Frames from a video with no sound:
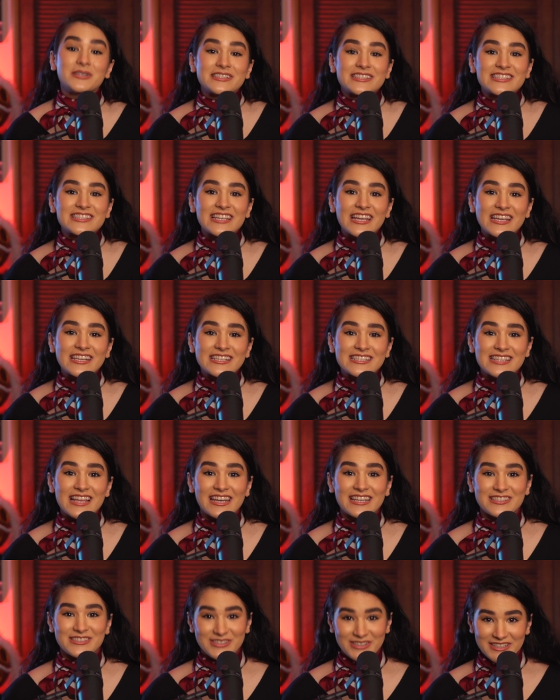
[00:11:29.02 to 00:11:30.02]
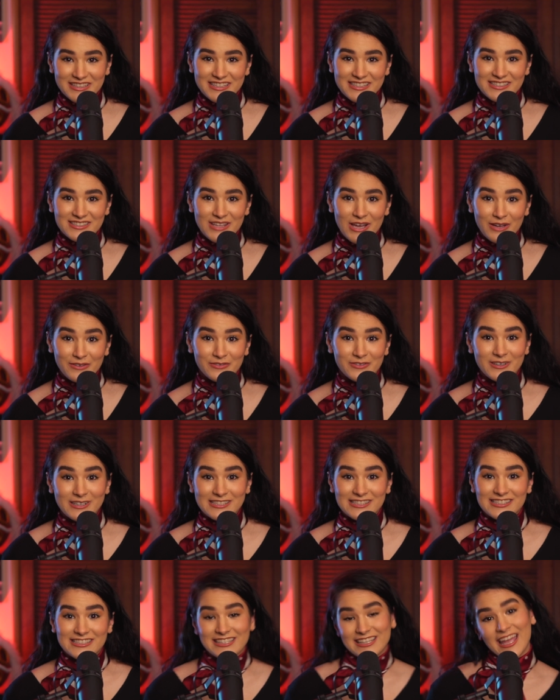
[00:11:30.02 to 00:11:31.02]
insane is that it took this long for
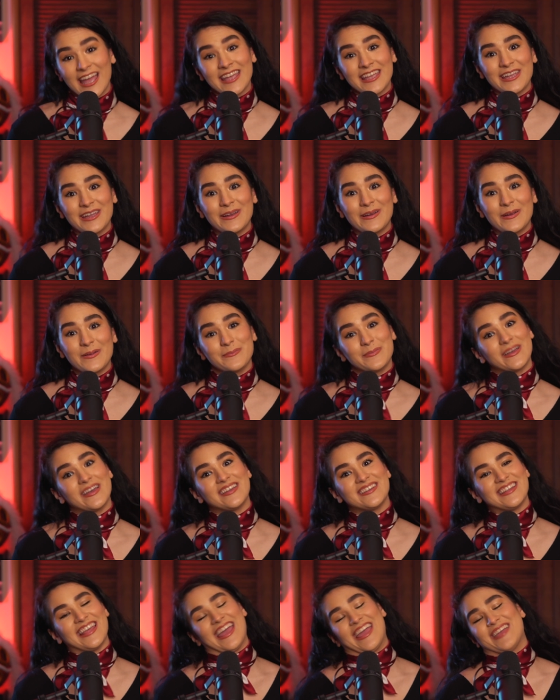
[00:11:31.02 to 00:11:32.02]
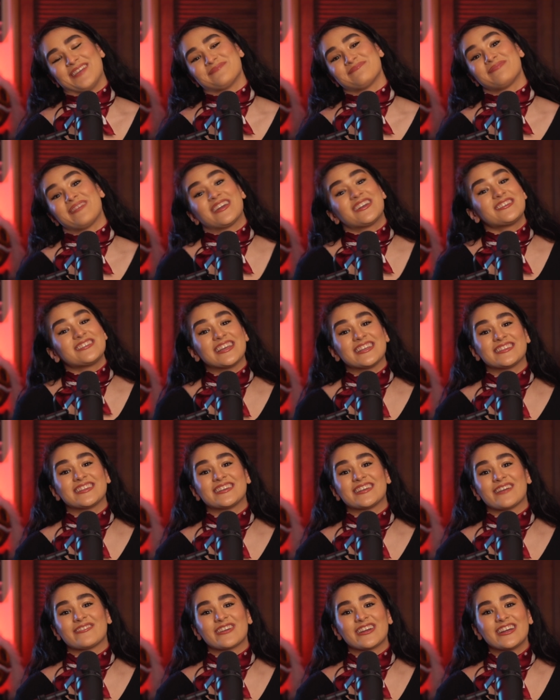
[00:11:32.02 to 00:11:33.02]
us to get here, but hey, better late than
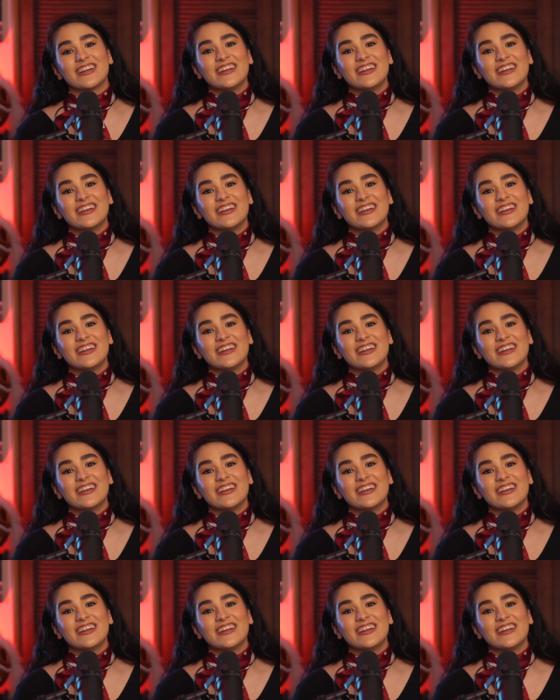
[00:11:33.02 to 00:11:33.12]
never.